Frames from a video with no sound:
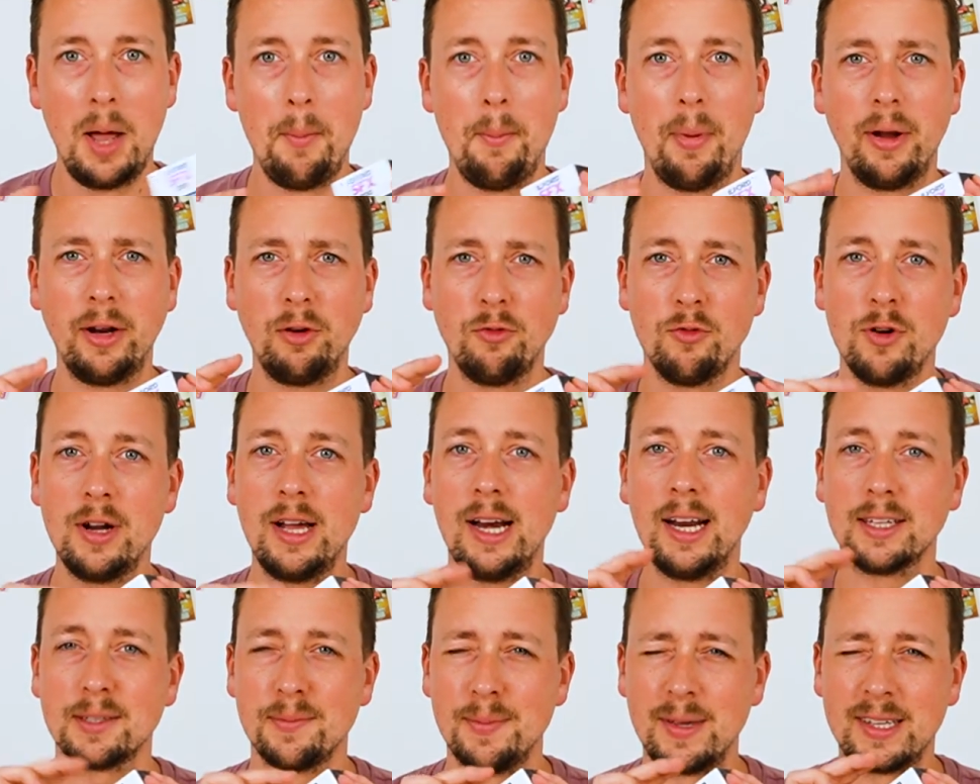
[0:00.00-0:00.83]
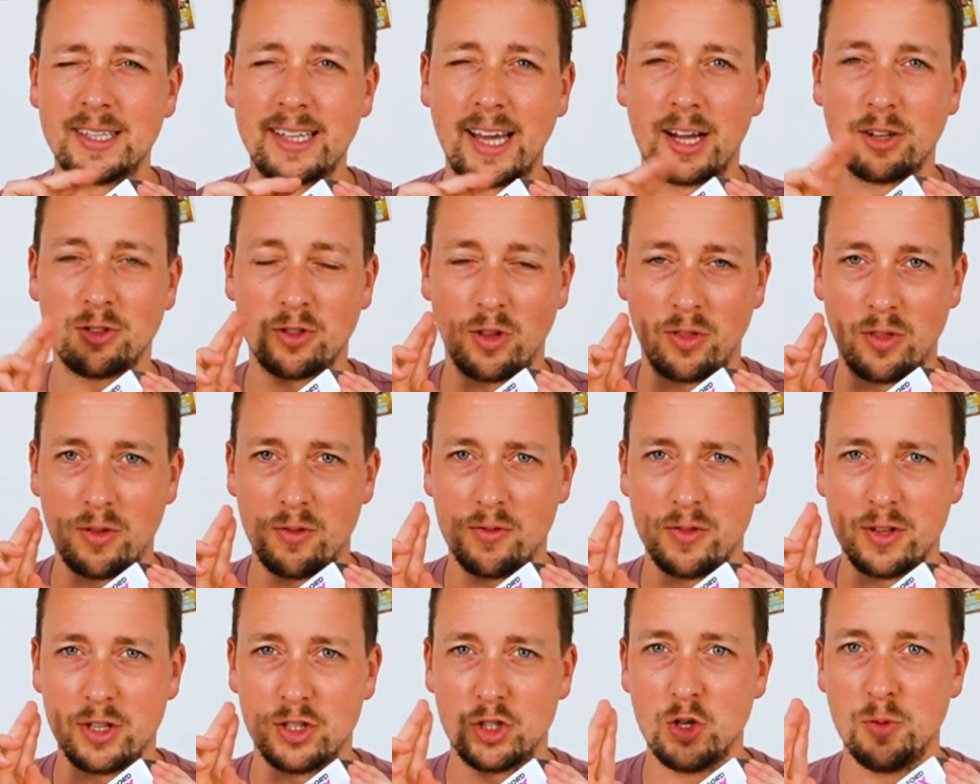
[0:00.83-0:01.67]
But really, it's missing out on the,
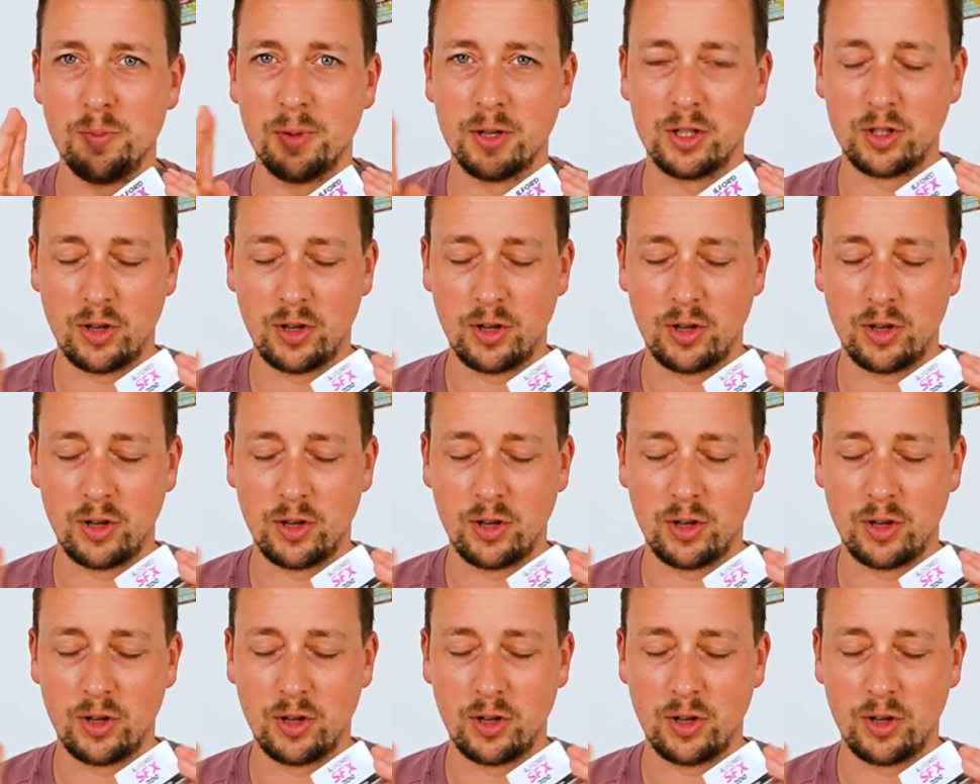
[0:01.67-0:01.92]
the super